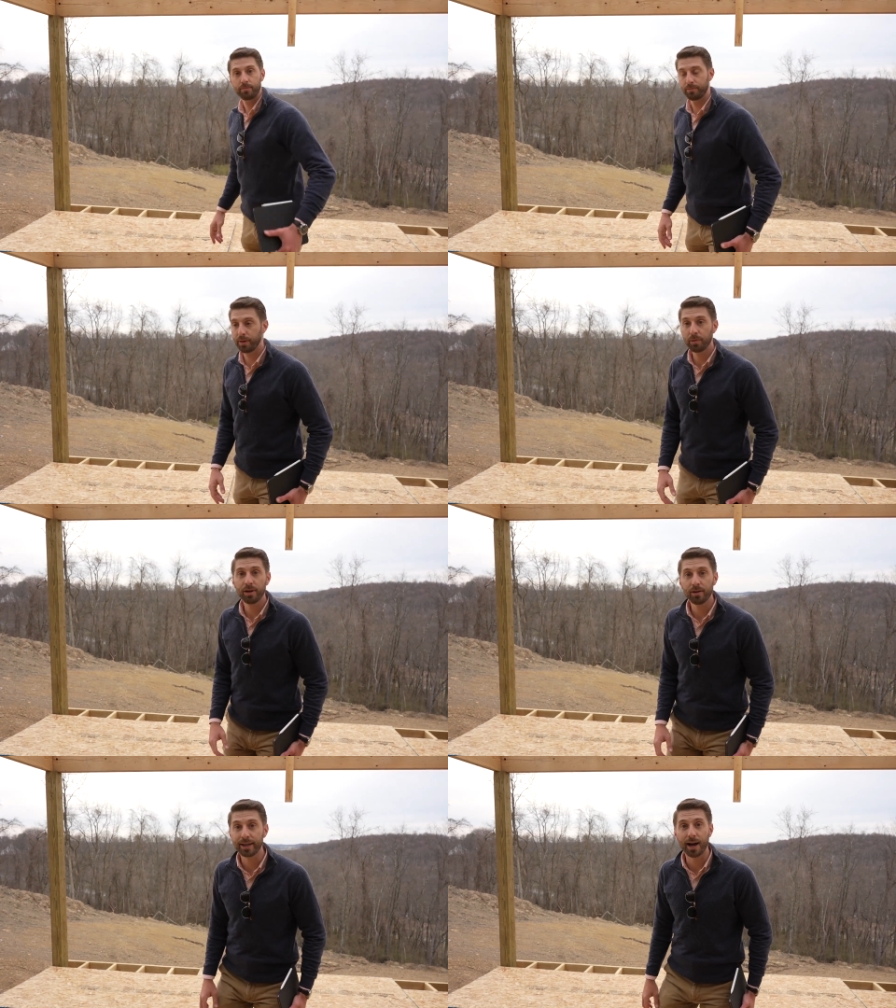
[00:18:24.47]
People who
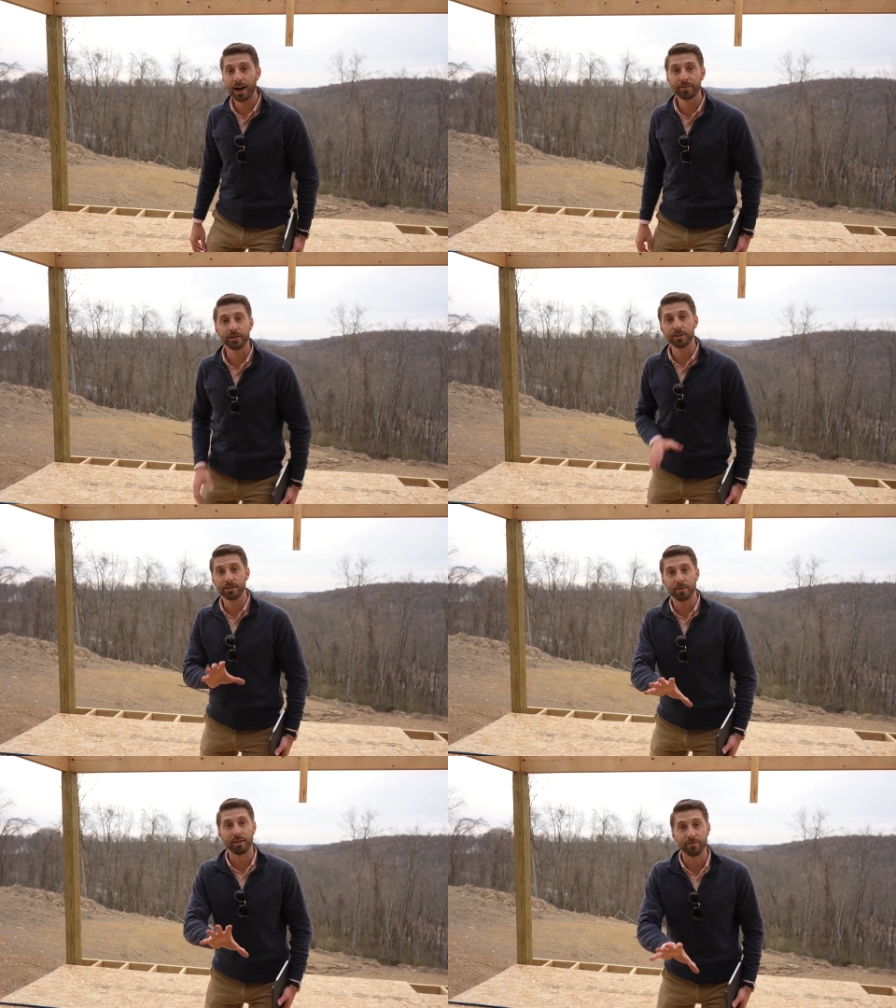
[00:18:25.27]
don't like coffee could just
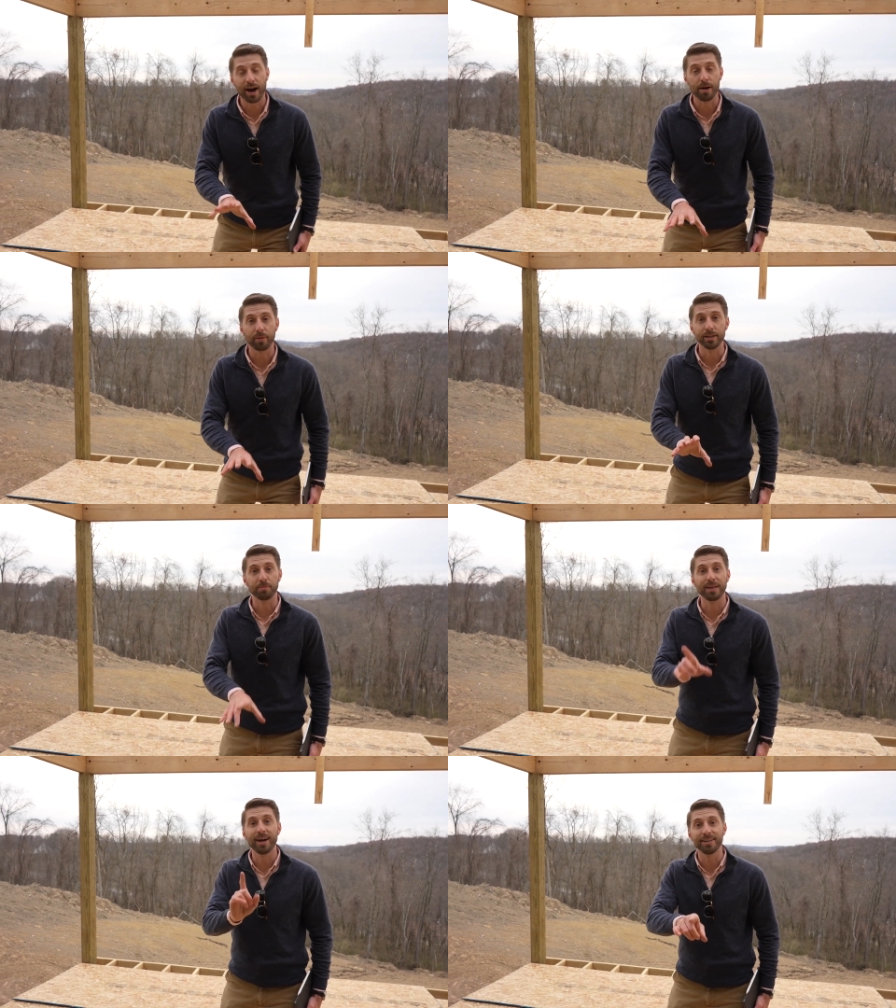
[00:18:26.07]
sit by the fireplace
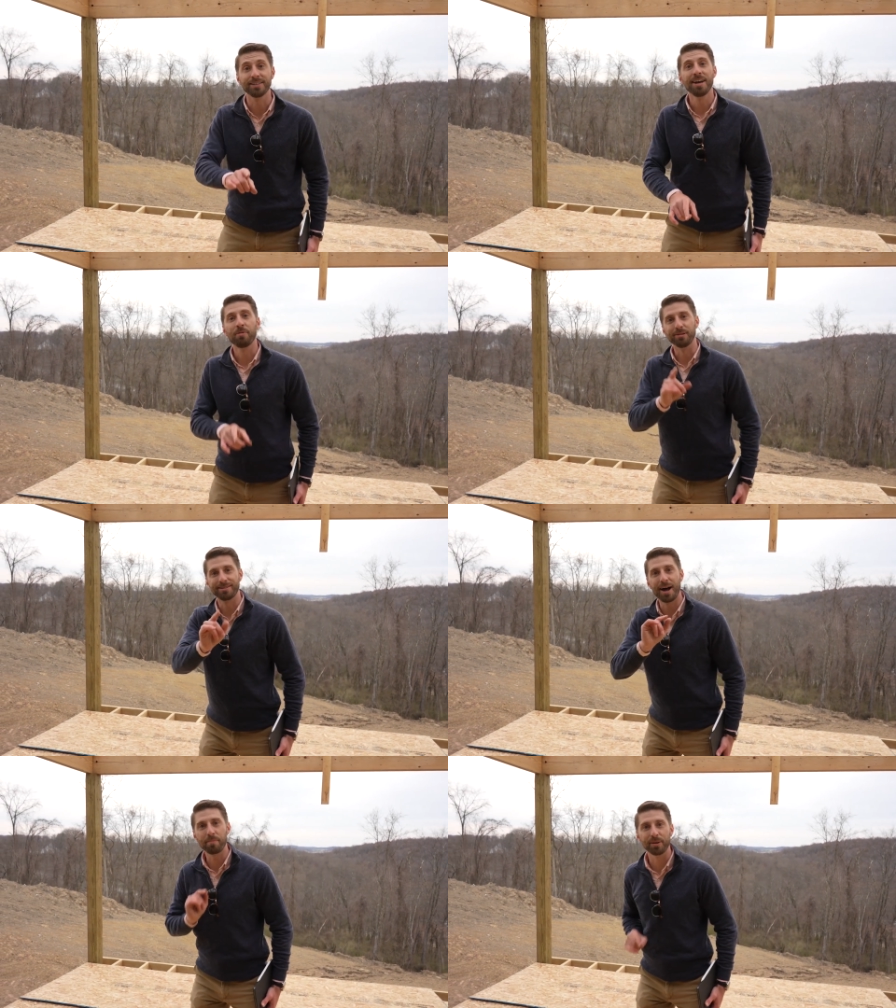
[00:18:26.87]
because what's
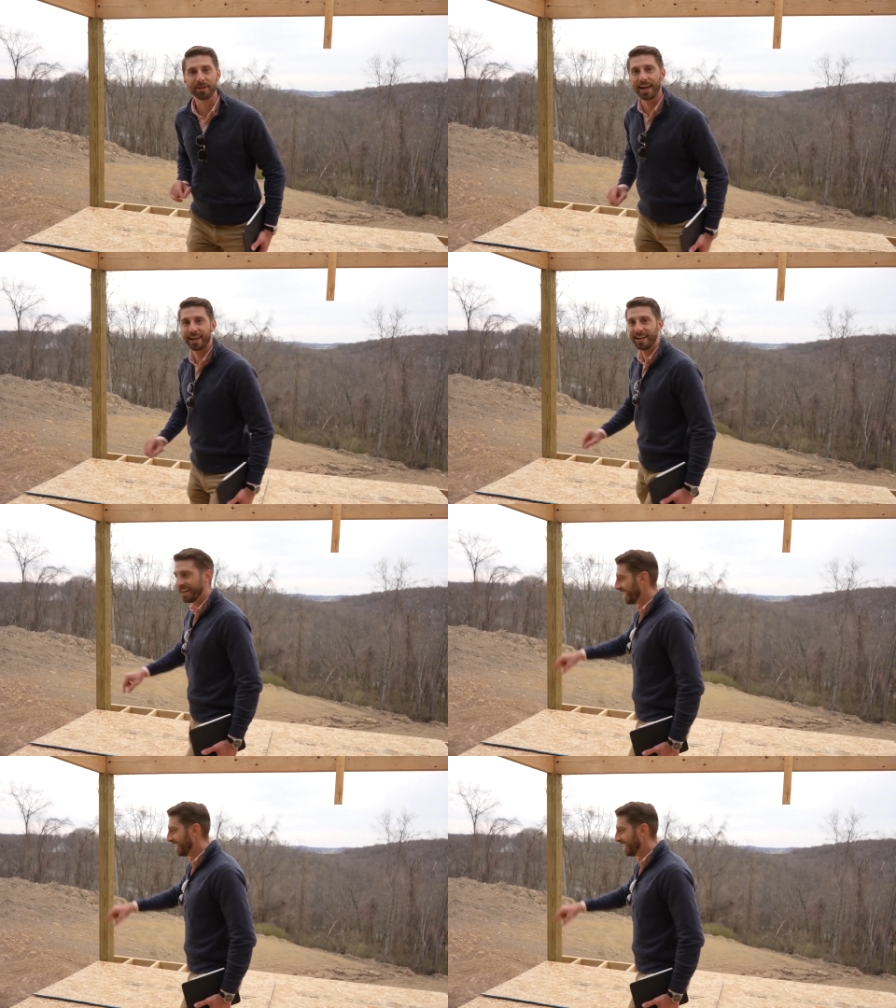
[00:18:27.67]
not built yet